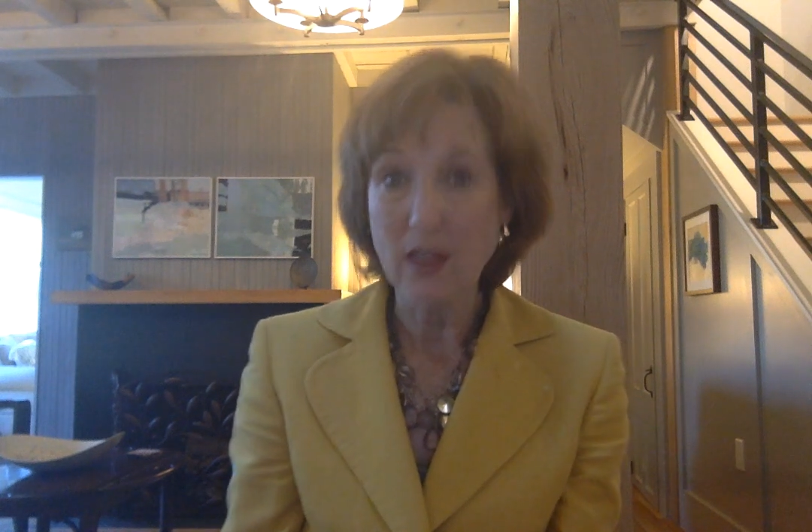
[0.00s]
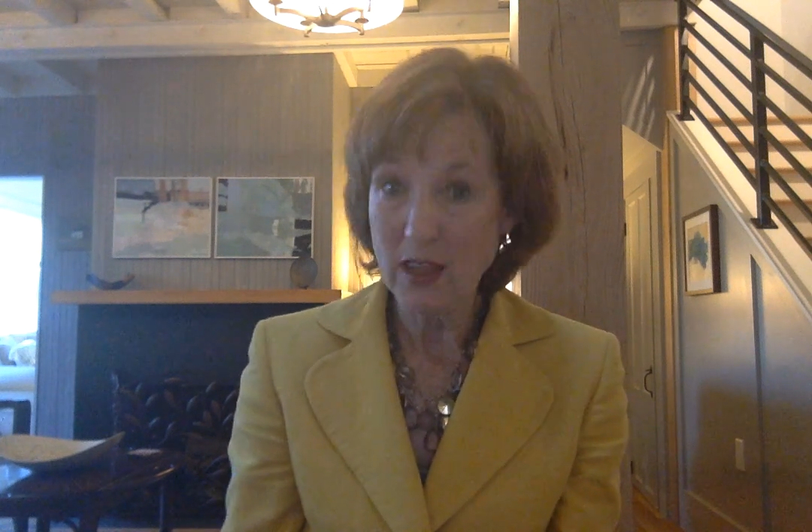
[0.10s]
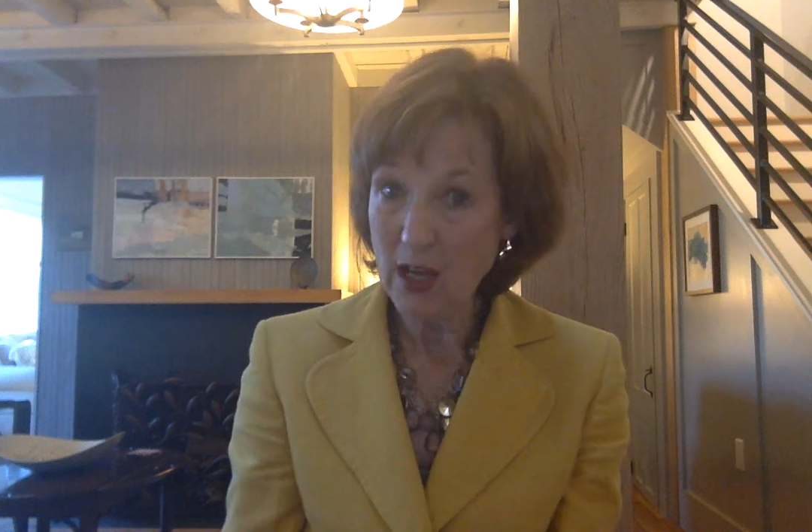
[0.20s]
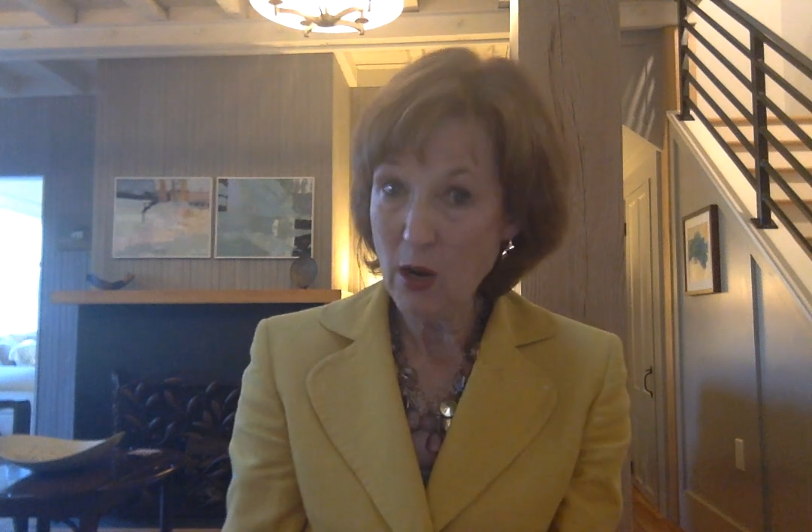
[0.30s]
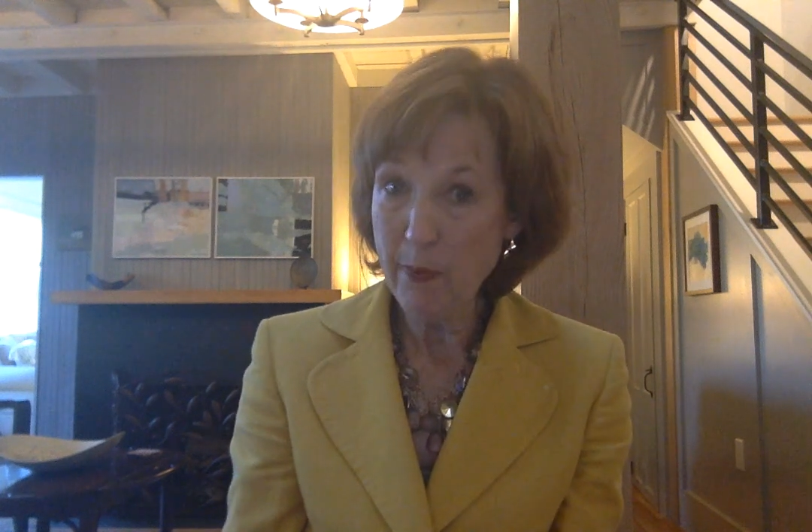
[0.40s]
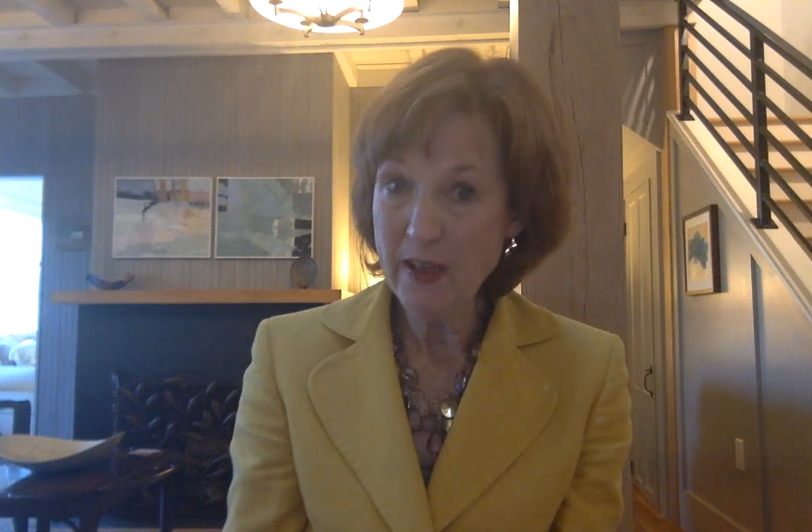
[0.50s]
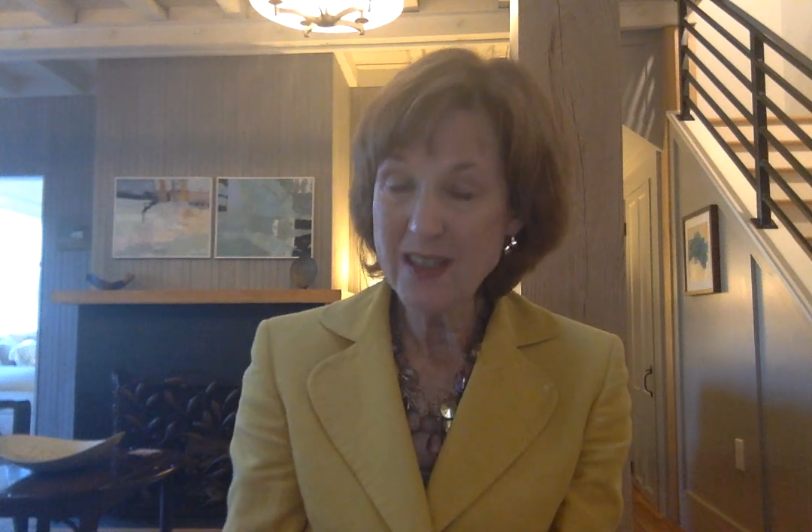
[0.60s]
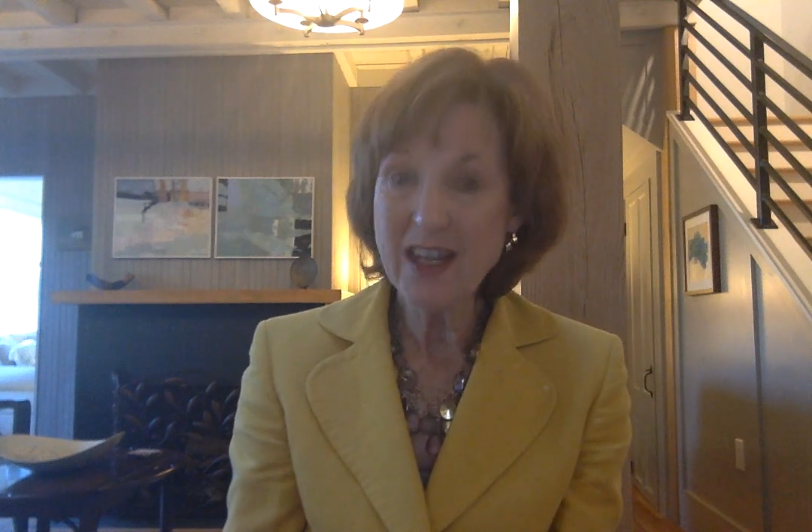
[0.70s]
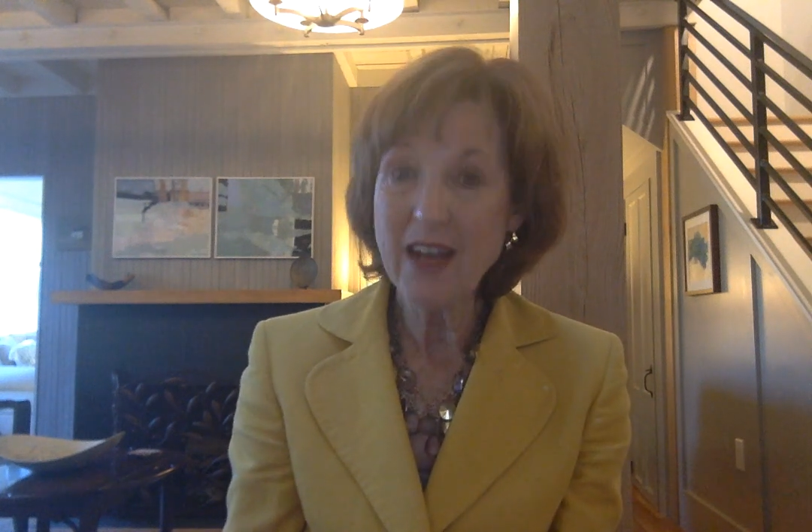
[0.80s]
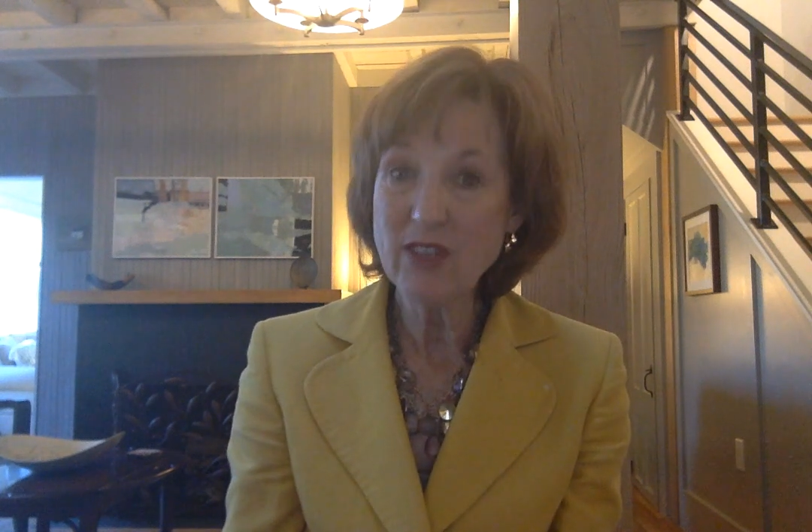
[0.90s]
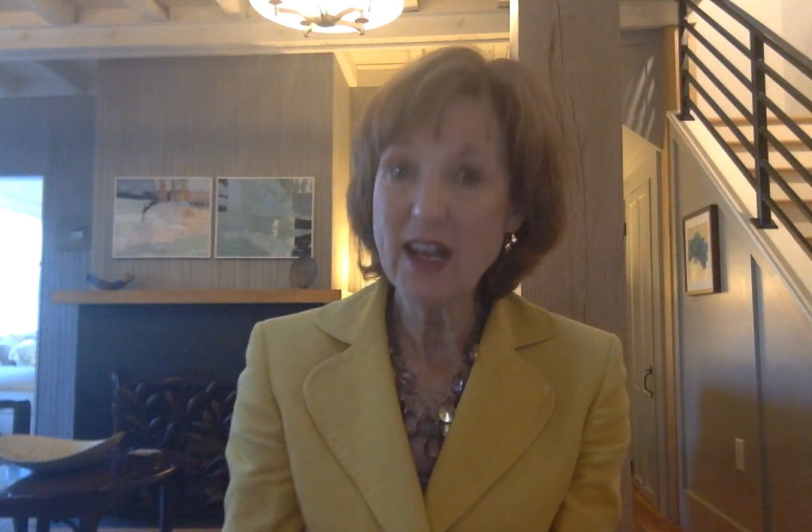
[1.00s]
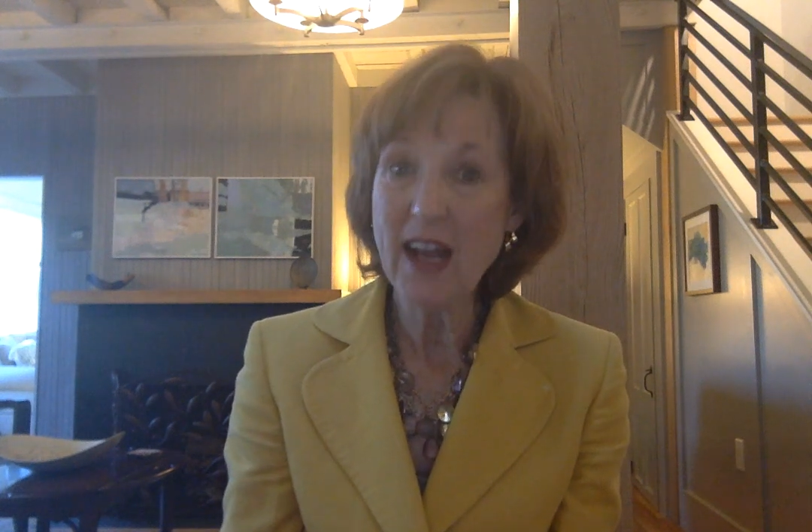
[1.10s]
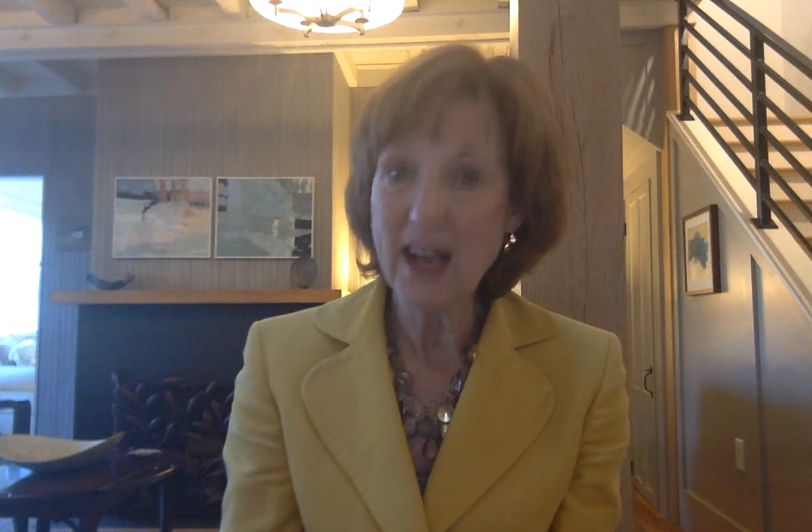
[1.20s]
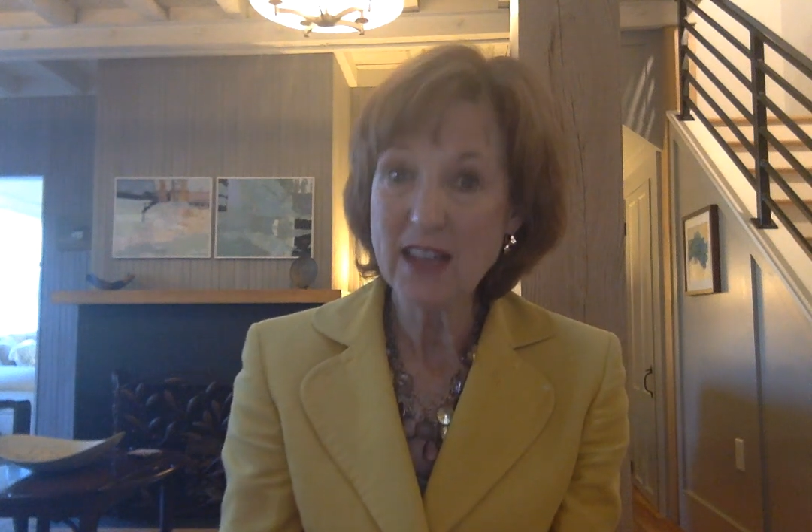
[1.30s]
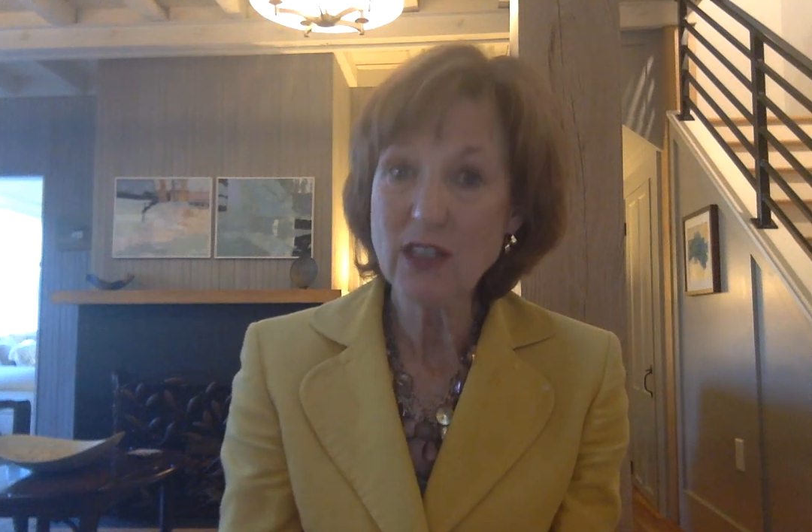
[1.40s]
therapist have to
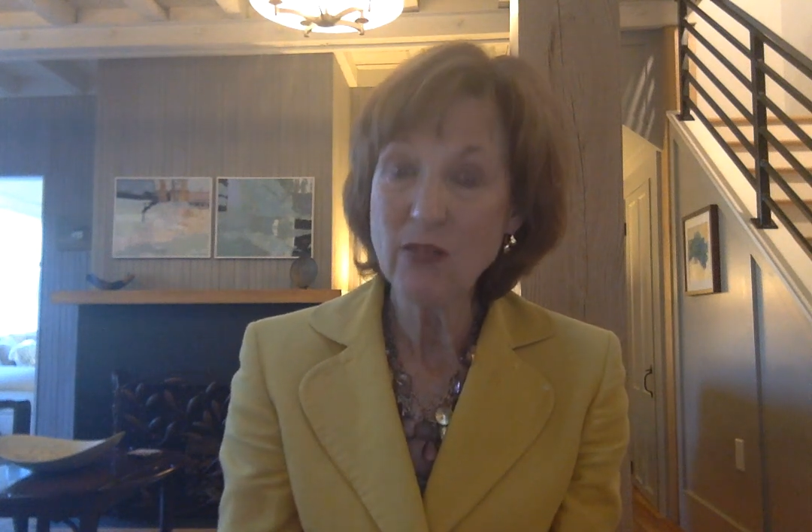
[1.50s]
ask